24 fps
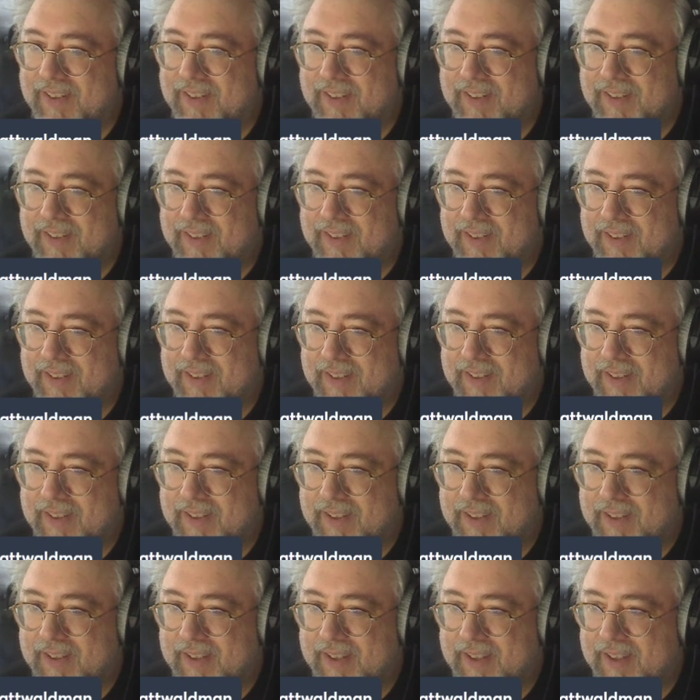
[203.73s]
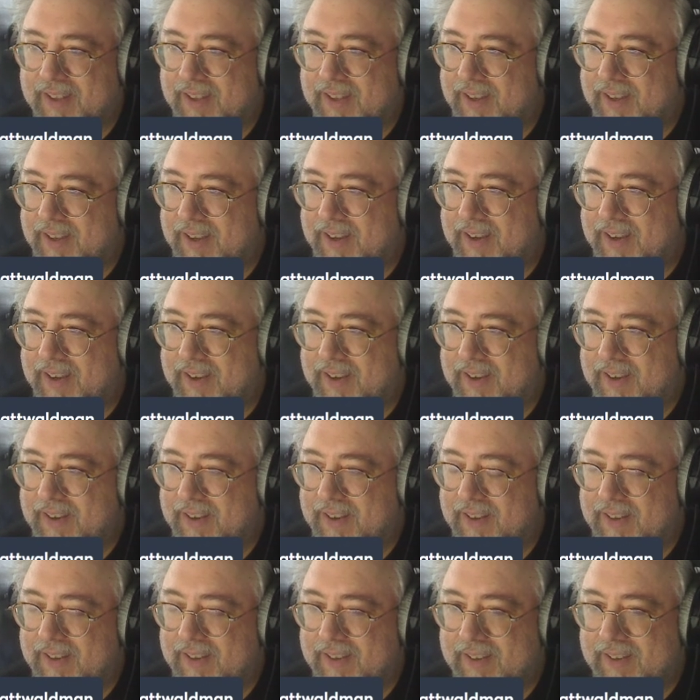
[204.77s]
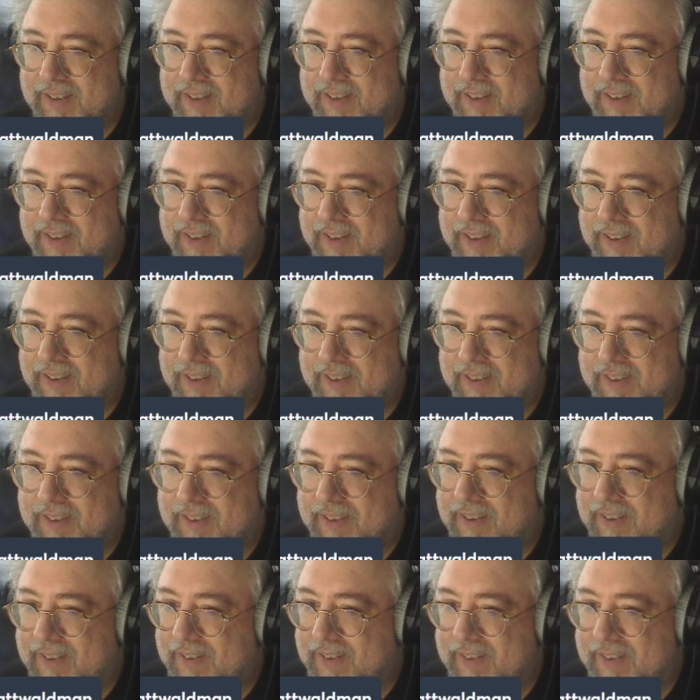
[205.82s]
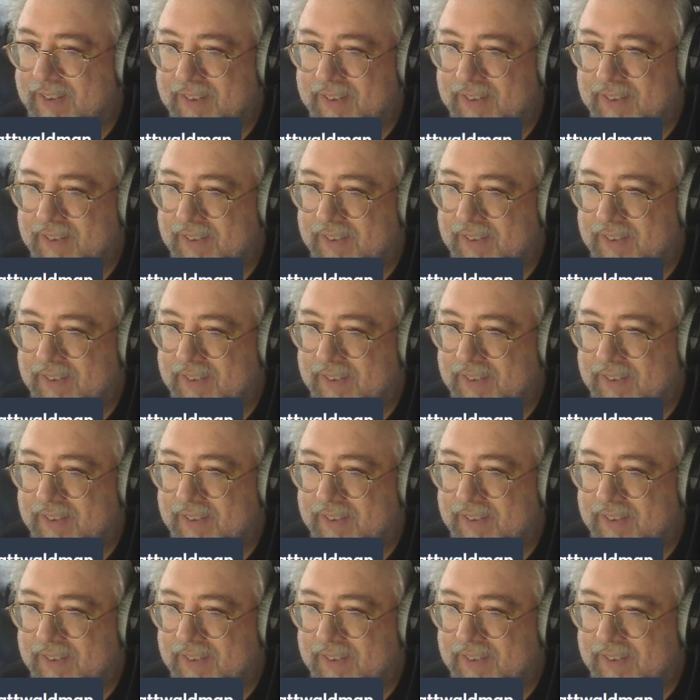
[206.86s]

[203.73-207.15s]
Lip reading: The person shown says nothing.